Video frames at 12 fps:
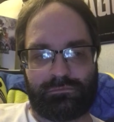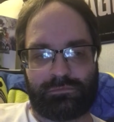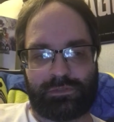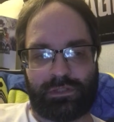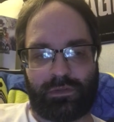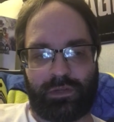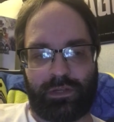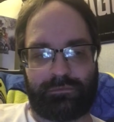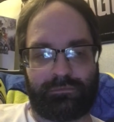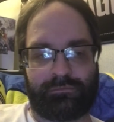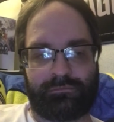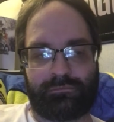So I
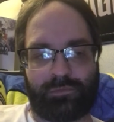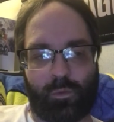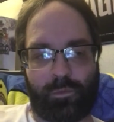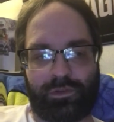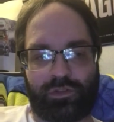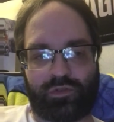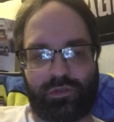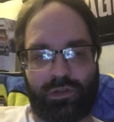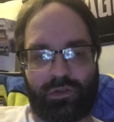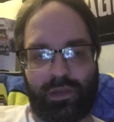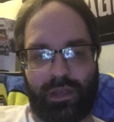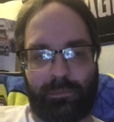open the
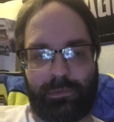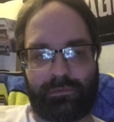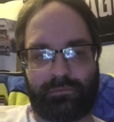shrink wrap,